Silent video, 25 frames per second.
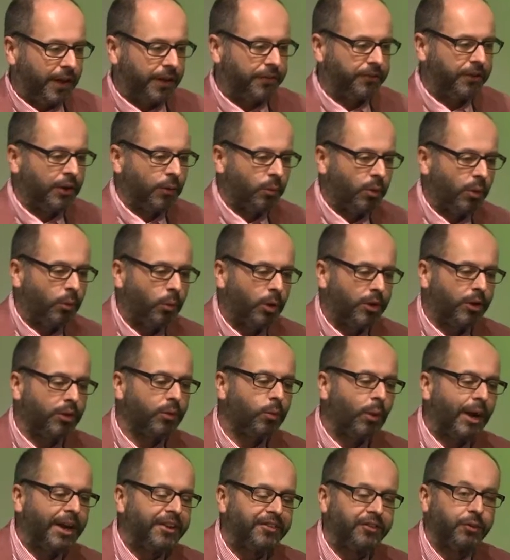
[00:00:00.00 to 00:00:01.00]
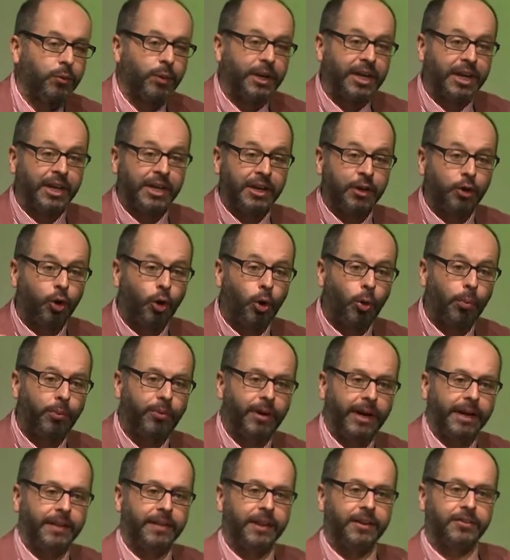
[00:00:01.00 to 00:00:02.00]
is, well, what are the ways that we can
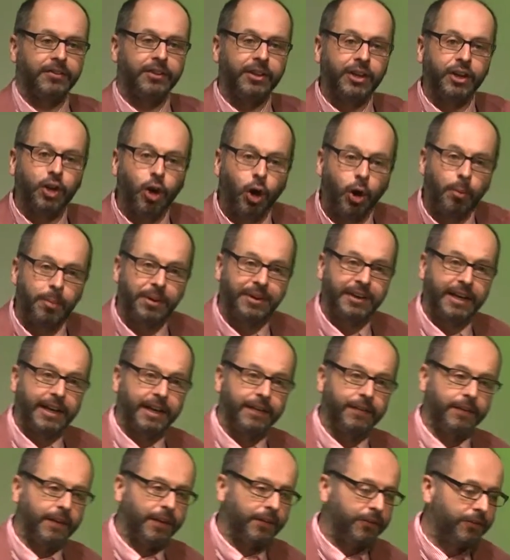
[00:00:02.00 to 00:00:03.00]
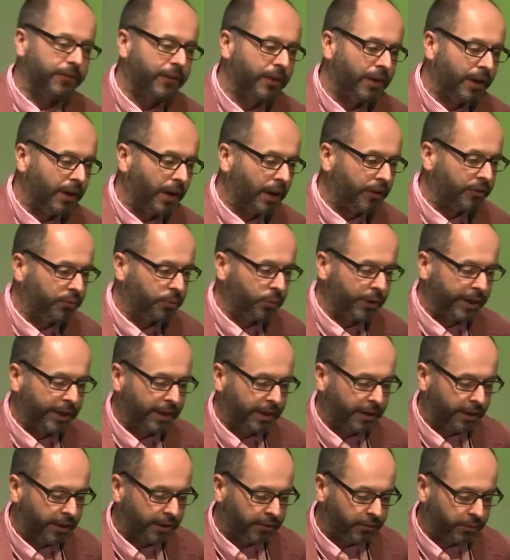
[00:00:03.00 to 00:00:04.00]
incorporate this and accommodate this as
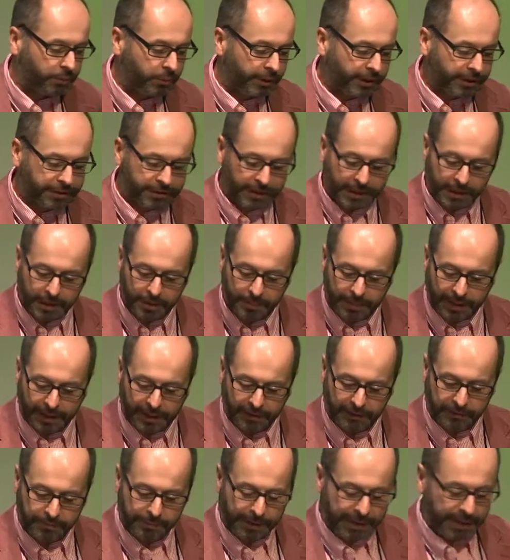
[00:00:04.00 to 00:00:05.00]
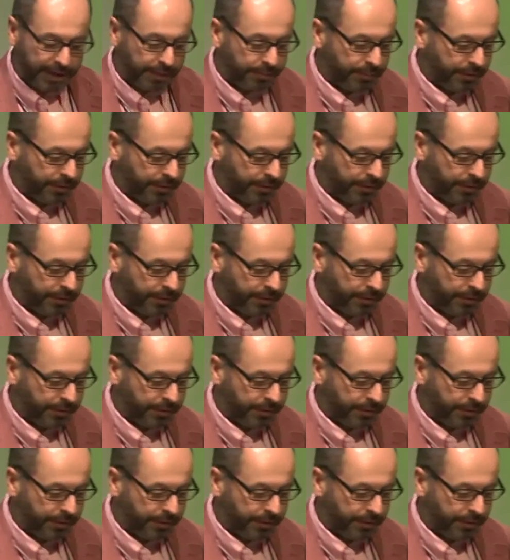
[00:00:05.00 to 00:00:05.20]
we think about making